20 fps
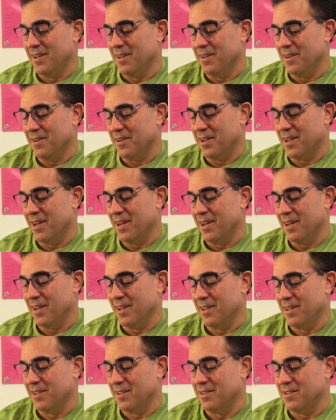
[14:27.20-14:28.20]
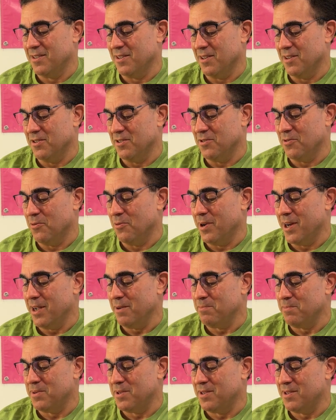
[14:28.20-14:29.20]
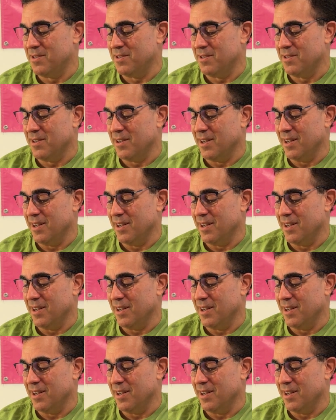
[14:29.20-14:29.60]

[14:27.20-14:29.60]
Okay, so there's ramps,